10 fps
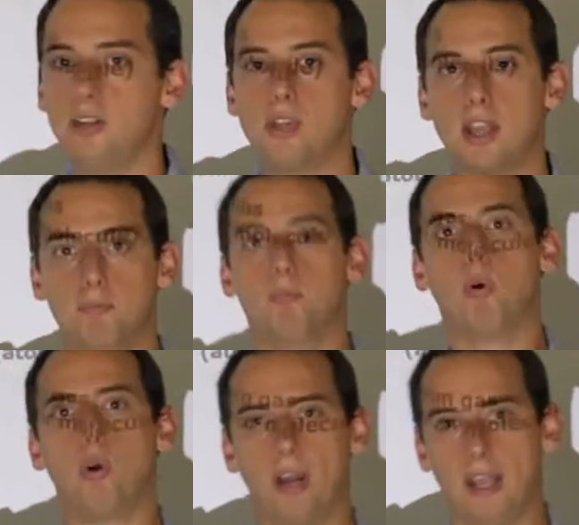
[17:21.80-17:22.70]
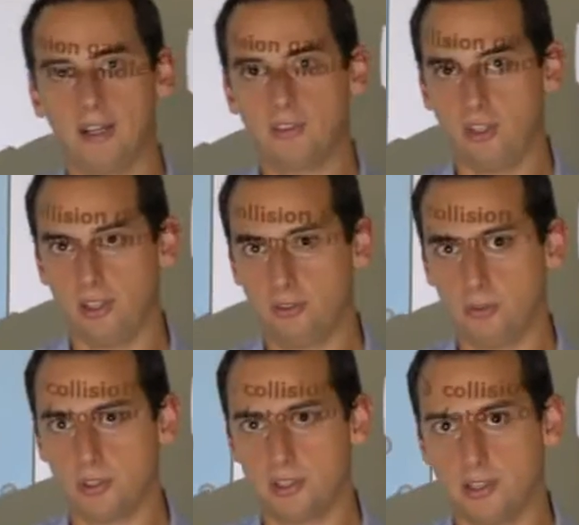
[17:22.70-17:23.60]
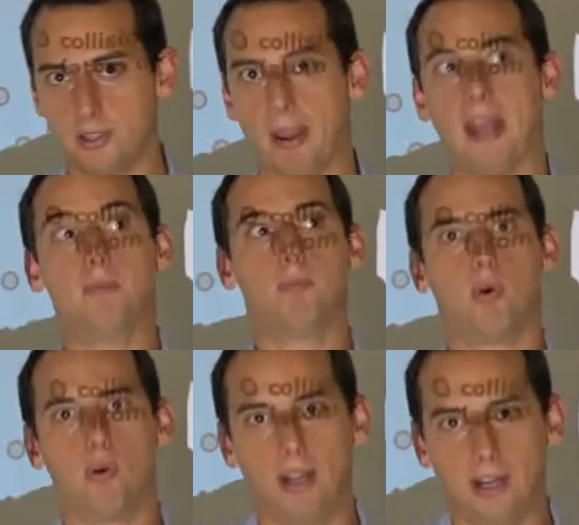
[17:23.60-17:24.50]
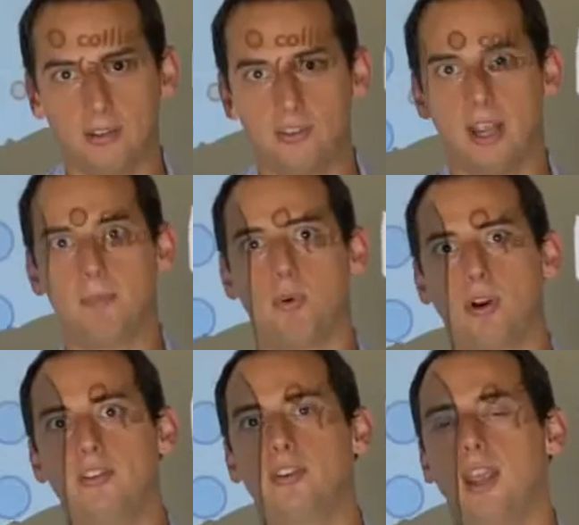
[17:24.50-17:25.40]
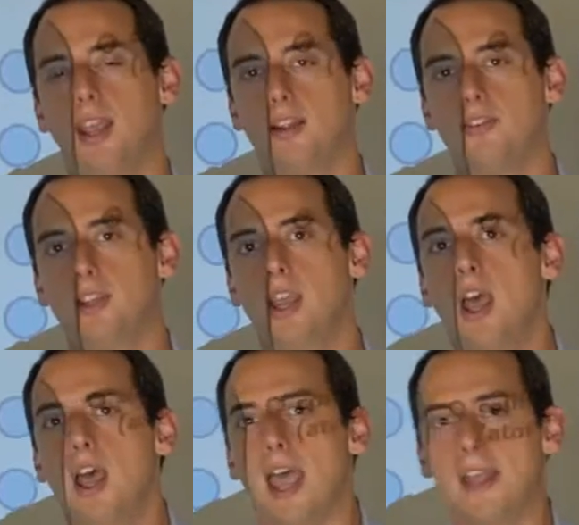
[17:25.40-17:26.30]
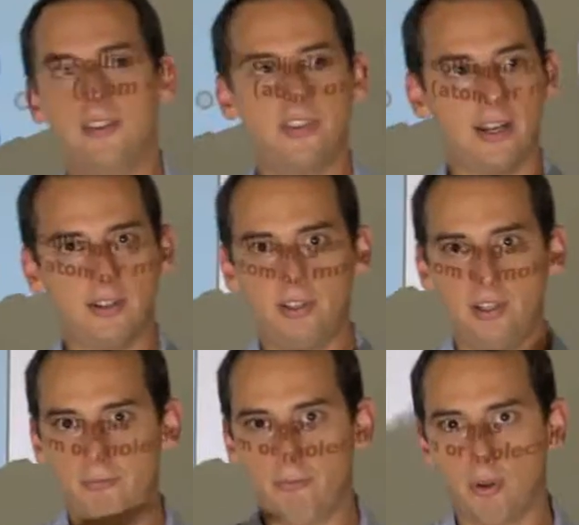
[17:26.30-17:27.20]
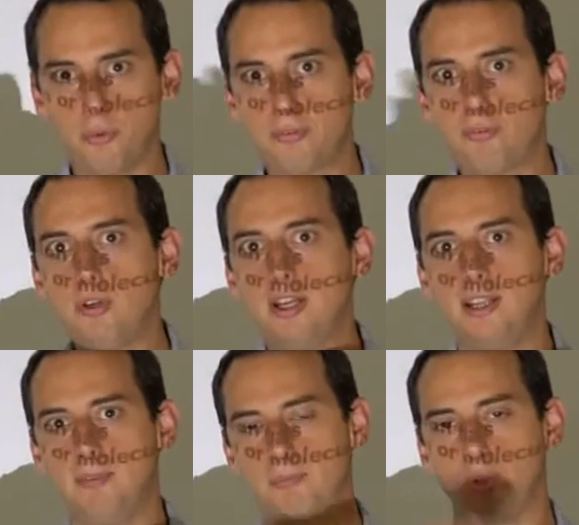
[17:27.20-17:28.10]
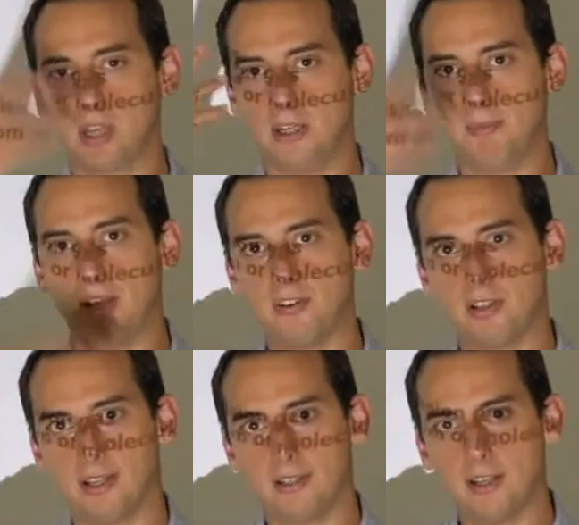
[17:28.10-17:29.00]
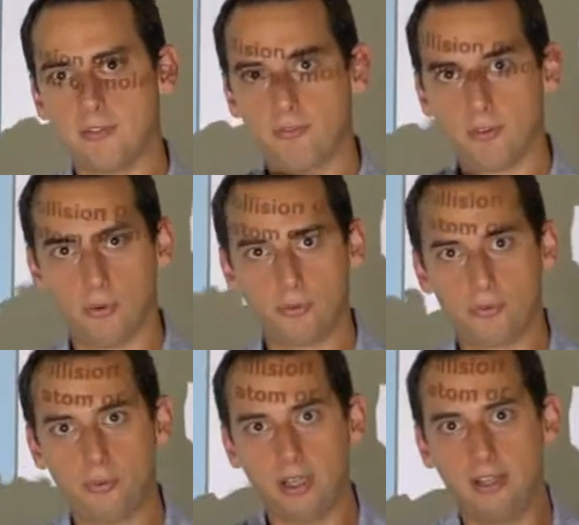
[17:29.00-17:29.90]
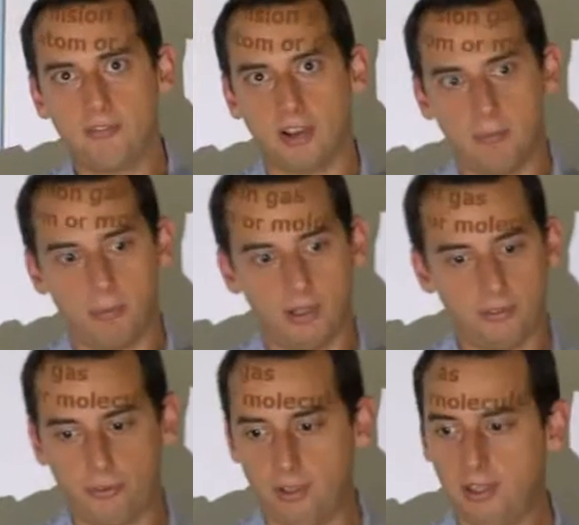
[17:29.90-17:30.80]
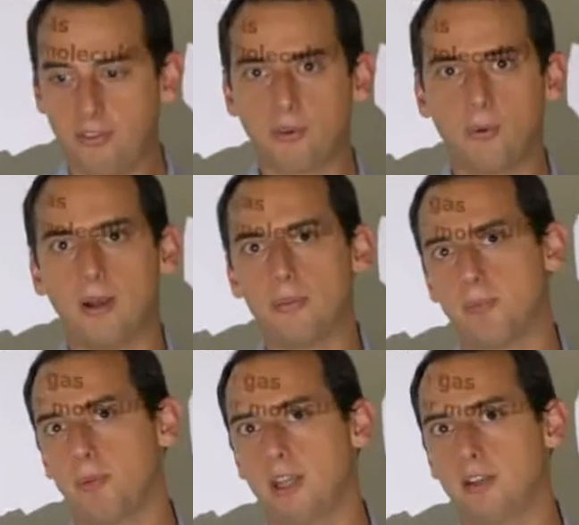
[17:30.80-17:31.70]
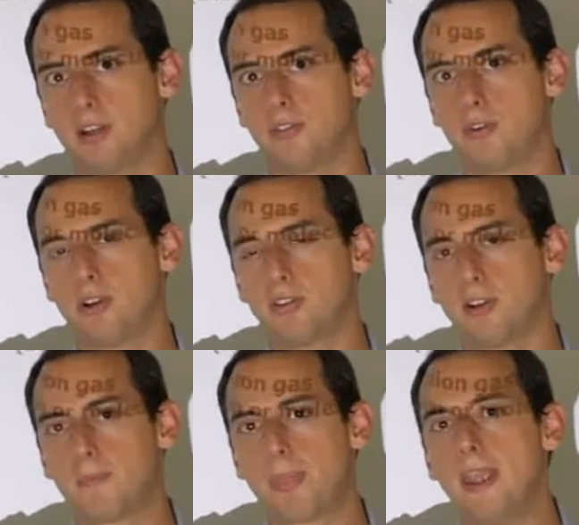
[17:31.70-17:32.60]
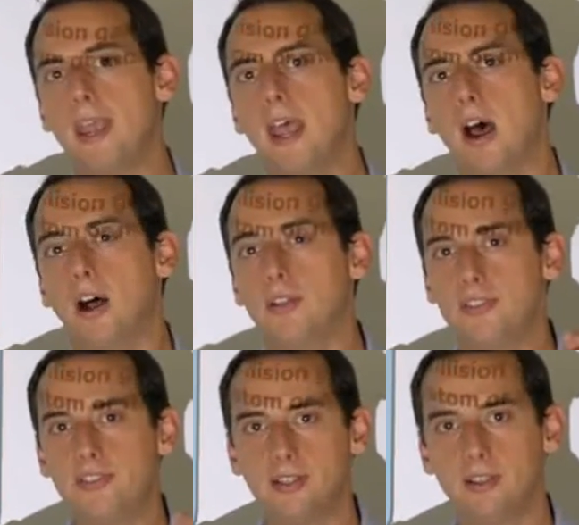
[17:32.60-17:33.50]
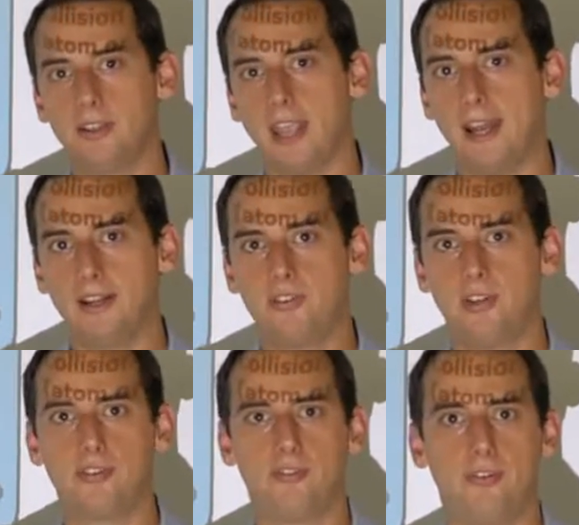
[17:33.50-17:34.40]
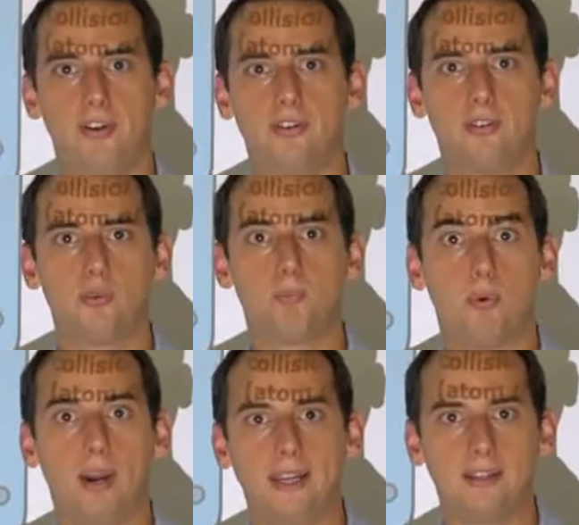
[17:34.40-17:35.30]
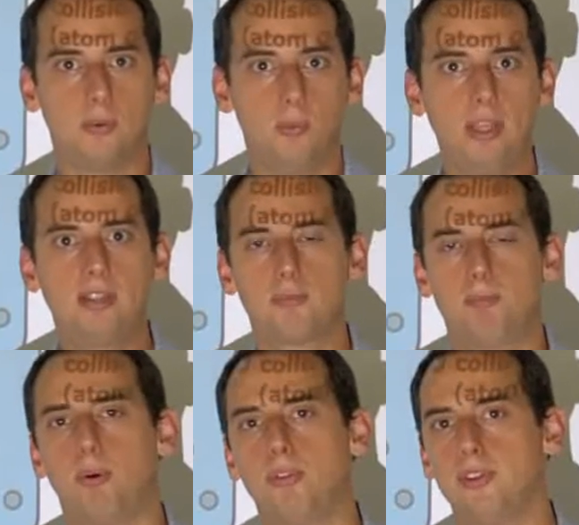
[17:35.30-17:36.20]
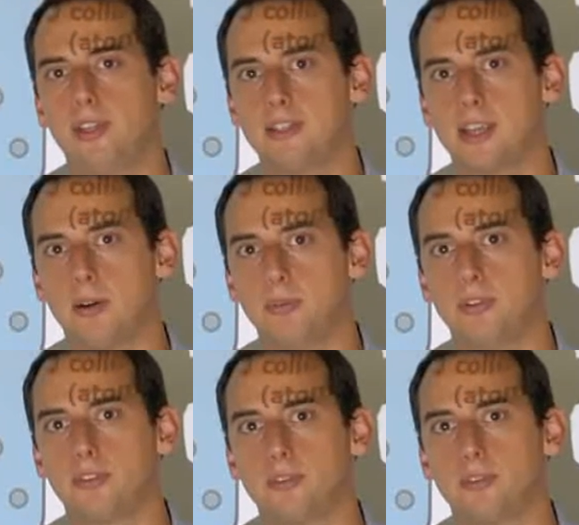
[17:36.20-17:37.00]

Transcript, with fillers: you get more energy into the system and more energy and more en energy. And this energy floats freely, you can imagine it like that, floats freely, vibrates freely throughout the molecular structure until the energy is sufficient to break the weakest bond it encounters.